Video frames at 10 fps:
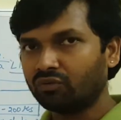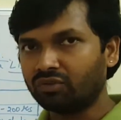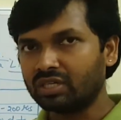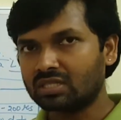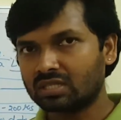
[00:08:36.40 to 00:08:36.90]

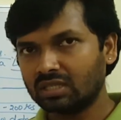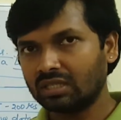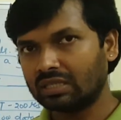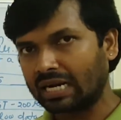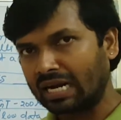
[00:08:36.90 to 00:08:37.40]
We'll
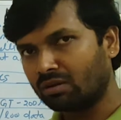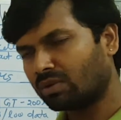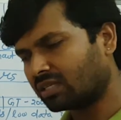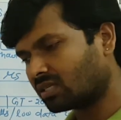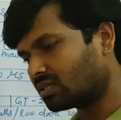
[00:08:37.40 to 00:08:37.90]
see the
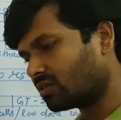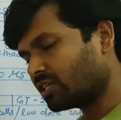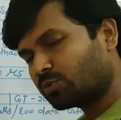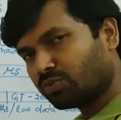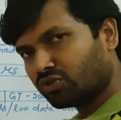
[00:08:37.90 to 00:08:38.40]
random access
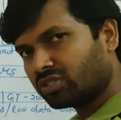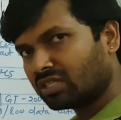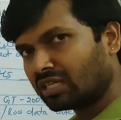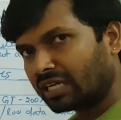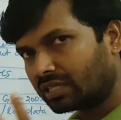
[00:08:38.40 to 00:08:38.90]
response
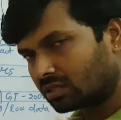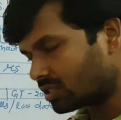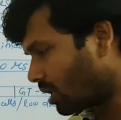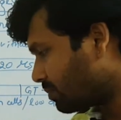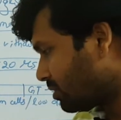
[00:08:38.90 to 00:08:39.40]
in the
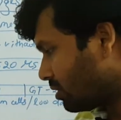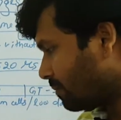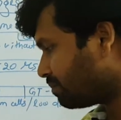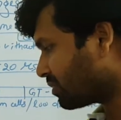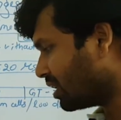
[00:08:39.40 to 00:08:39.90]
next
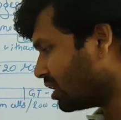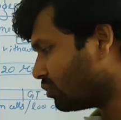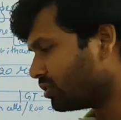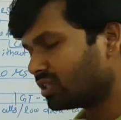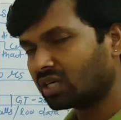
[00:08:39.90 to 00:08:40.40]
chapter,
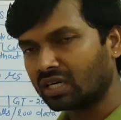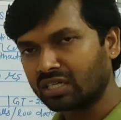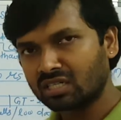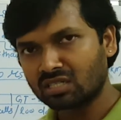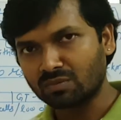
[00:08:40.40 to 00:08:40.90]
developing the
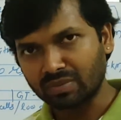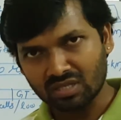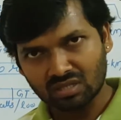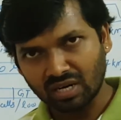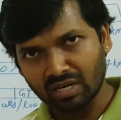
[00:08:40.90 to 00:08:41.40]
contention
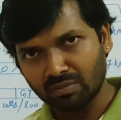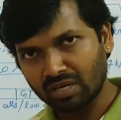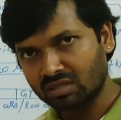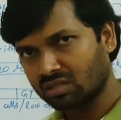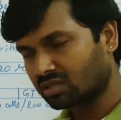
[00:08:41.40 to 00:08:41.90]
based random
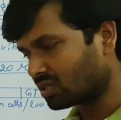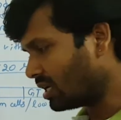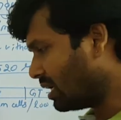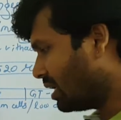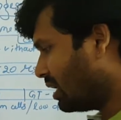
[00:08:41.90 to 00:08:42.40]

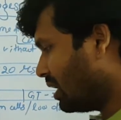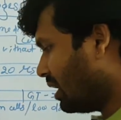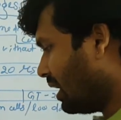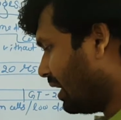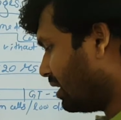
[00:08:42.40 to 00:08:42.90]
access
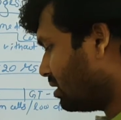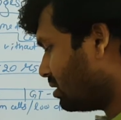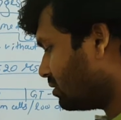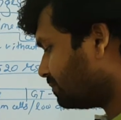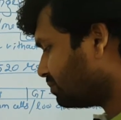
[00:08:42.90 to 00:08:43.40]
and
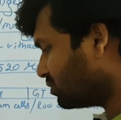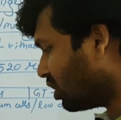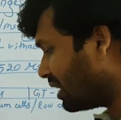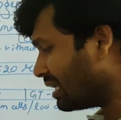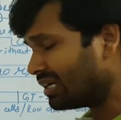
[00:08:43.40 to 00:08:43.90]

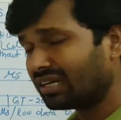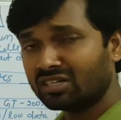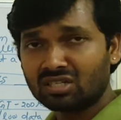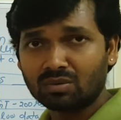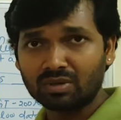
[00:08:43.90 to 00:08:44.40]

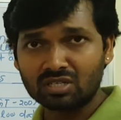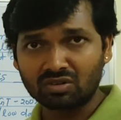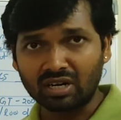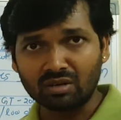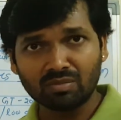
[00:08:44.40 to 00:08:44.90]
non-contention
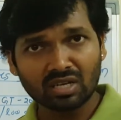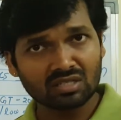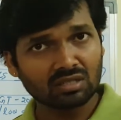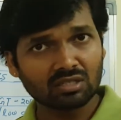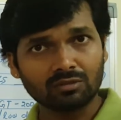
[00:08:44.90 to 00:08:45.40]
based random
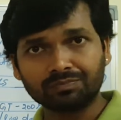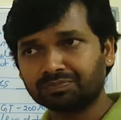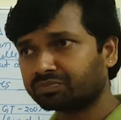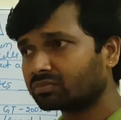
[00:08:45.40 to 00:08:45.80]
access.